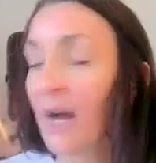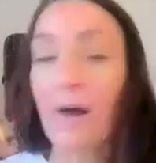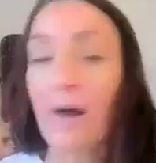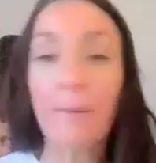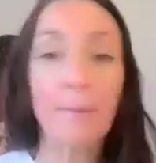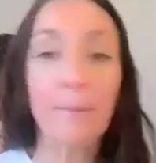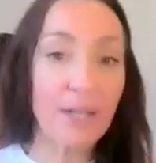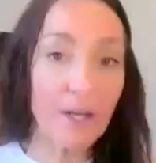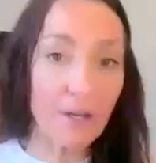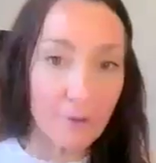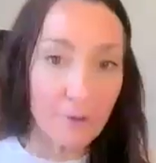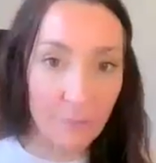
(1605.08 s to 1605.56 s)

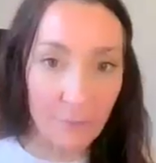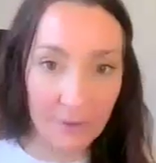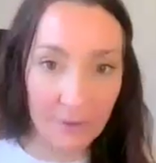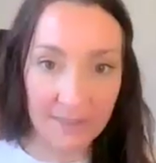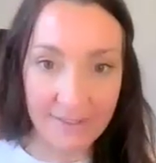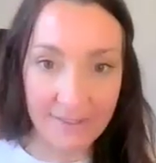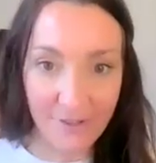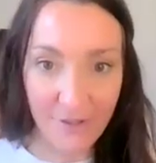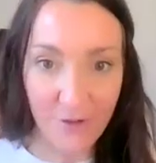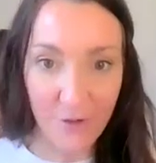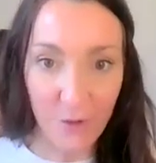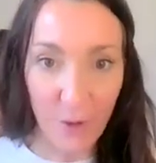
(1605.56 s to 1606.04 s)
coming on
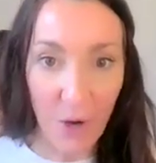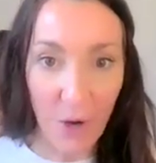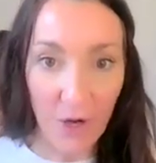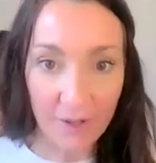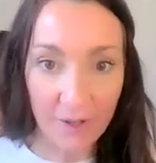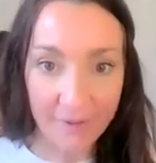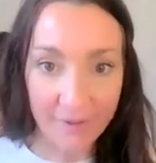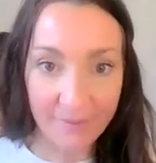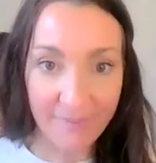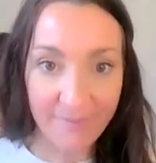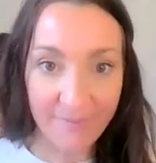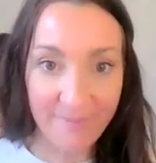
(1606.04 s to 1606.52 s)
really
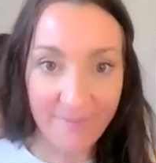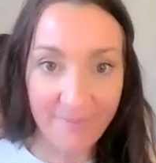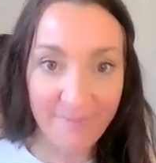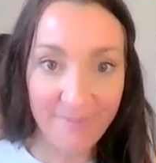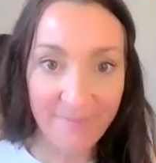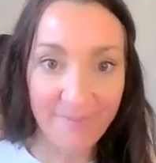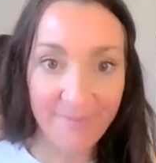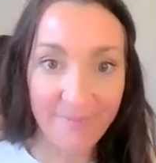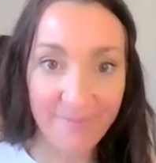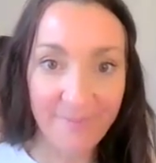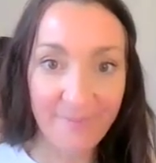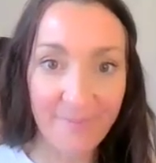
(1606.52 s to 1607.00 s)
strong.
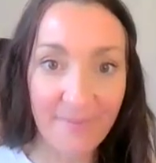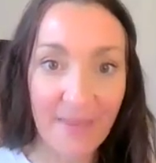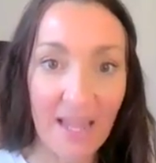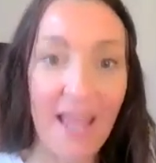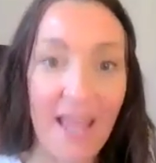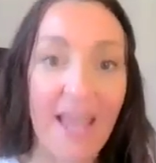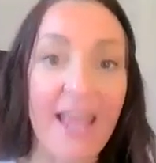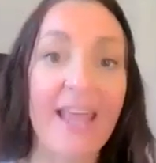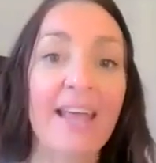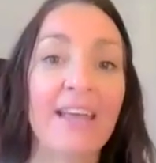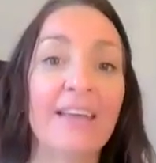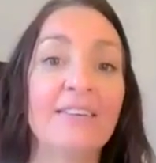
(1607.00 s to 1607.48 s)

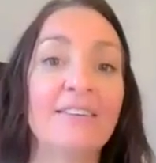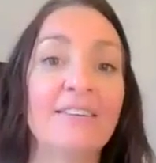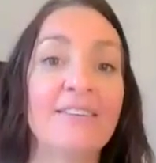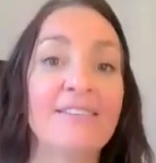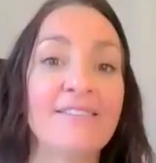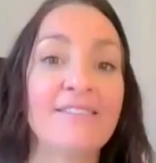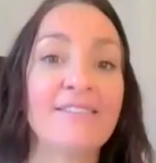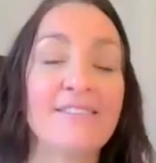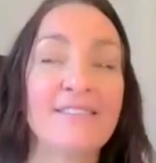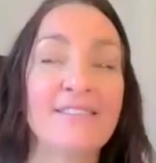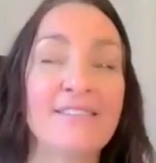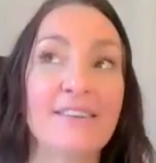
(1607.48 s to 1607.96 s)

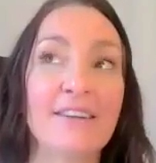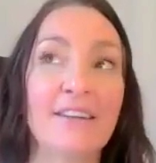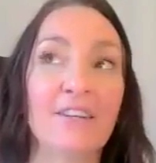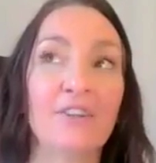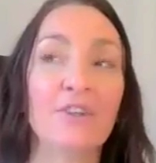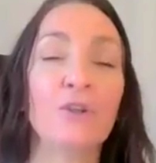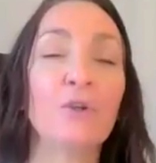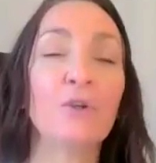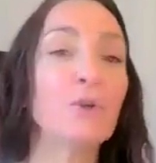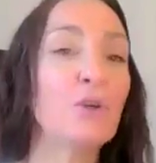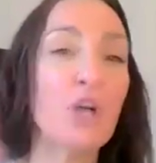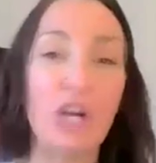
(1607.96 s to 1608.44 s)
And
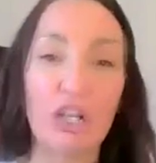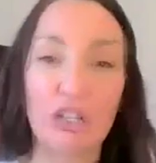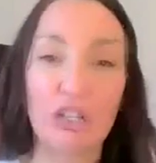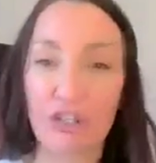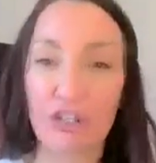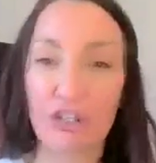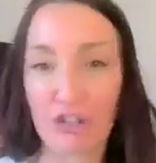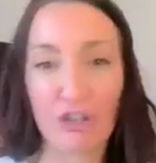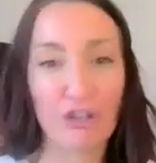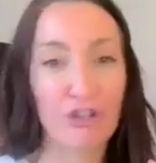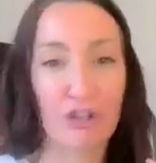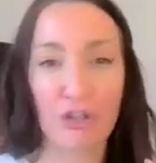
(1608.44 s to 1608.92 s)
you're
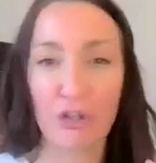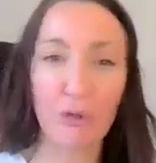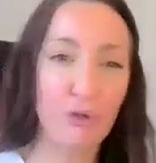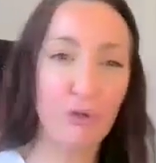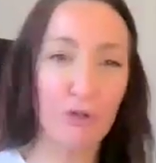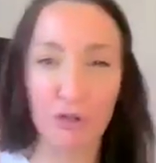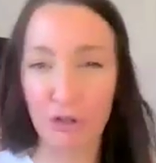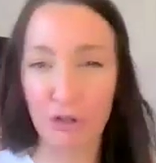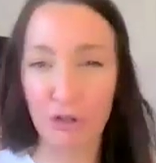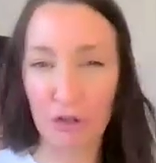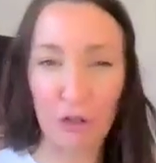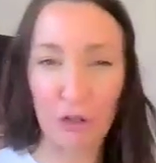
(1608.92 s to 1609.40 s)
not
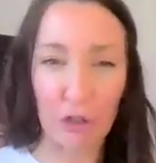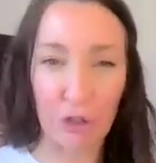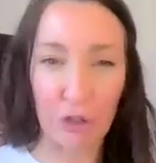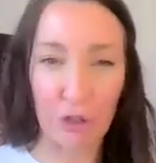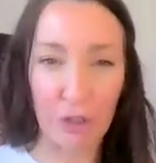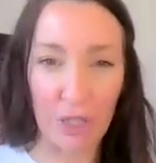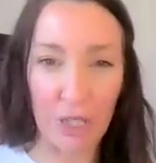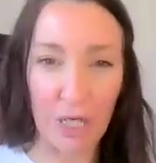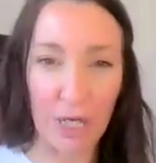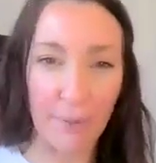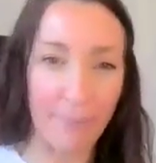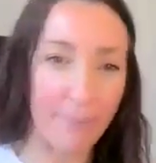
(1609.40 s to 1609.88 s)
too
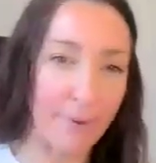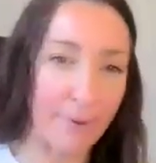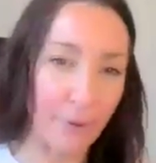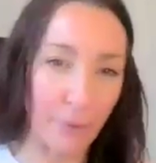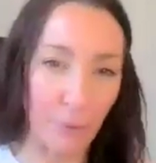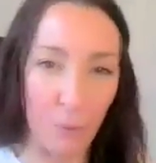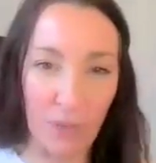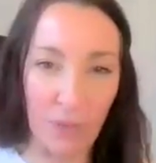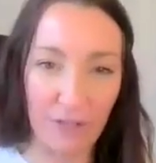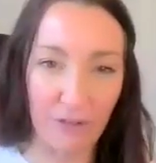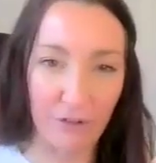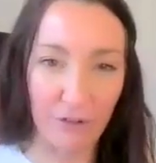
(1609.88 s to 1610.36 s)
sure
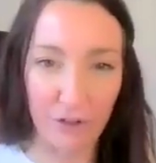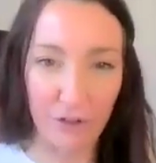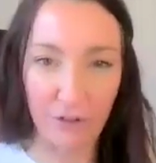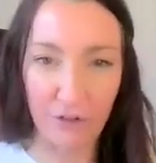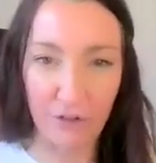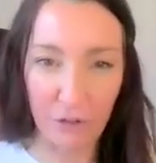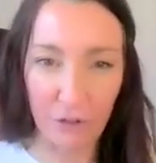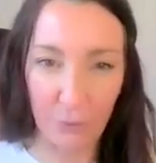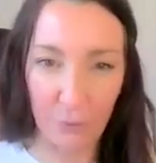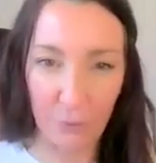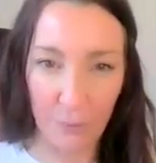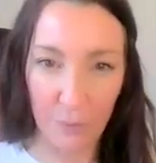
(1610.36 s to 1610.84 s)
about what to
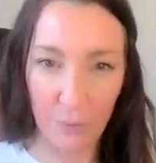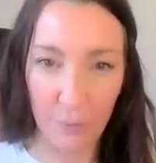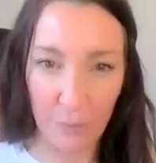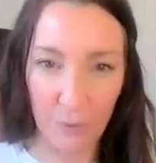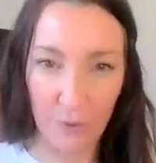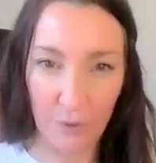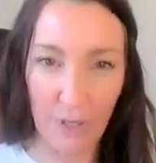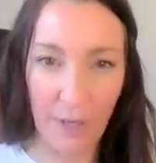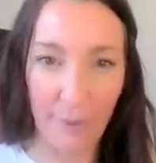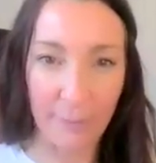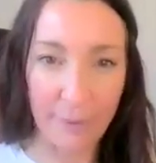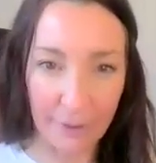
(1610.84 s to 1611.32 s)
do
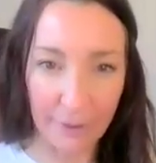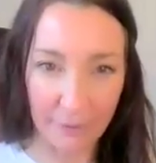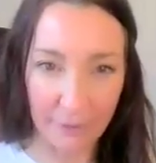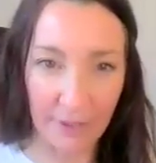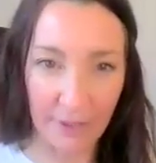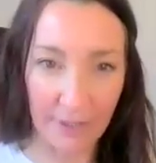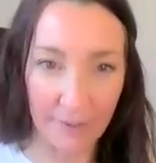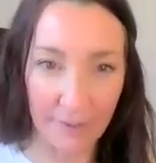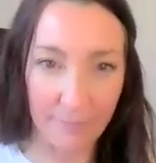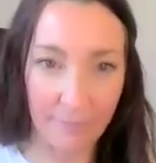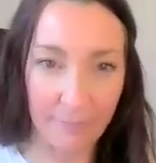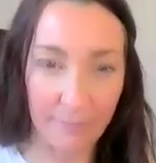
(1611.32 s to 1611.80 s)

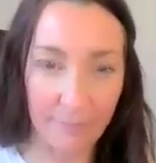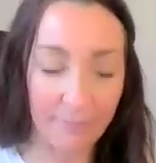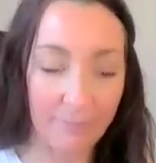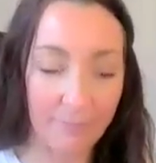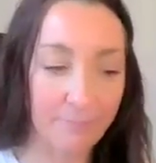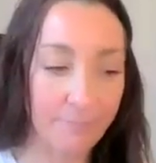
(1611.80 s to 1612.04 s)
about it.